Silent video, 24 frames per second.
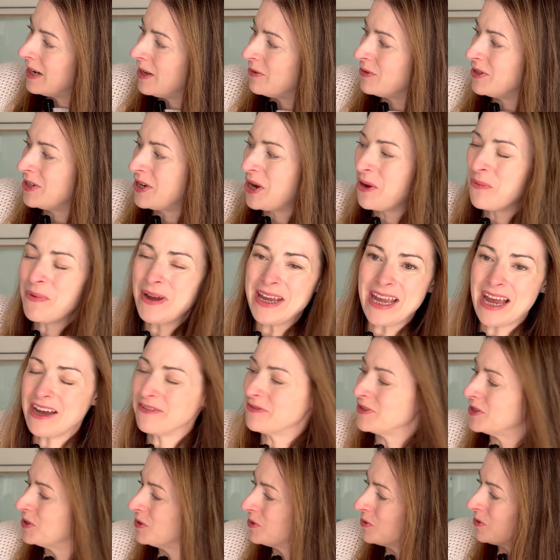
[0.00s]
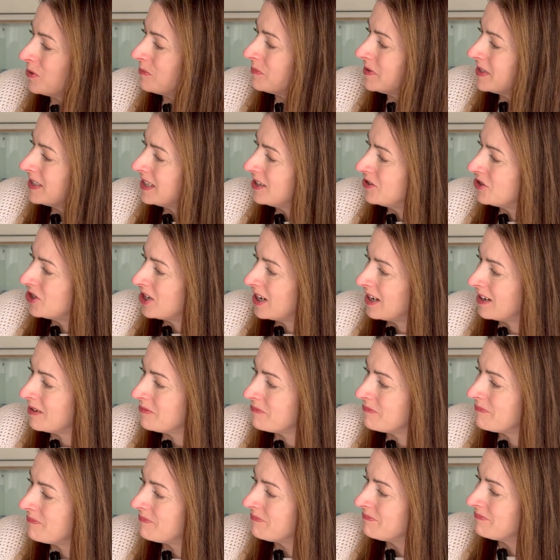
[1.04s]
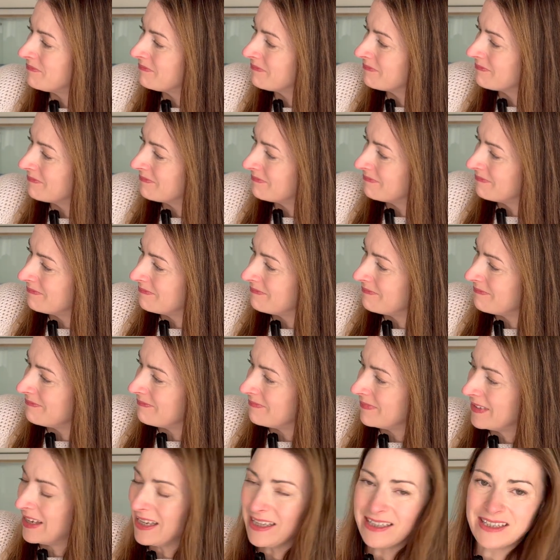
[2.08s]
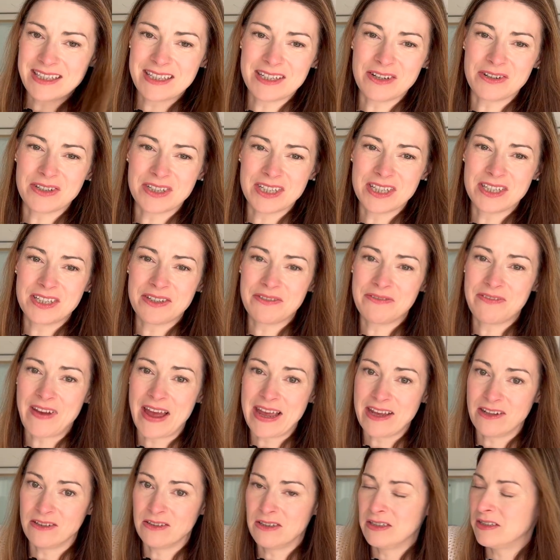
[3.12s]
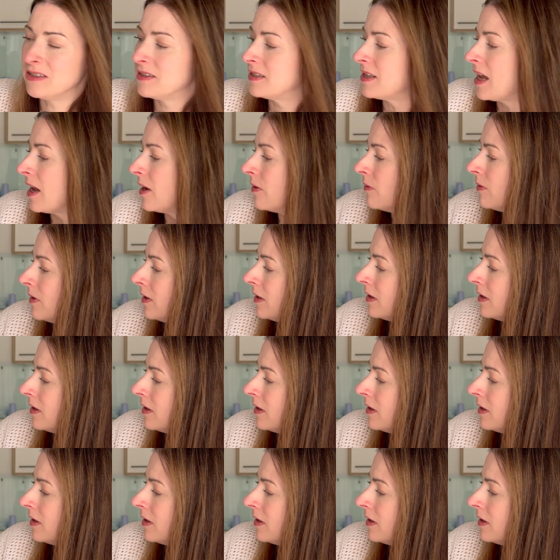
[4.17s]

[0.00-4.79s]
you know where you have to stop stitching? It started to fail. So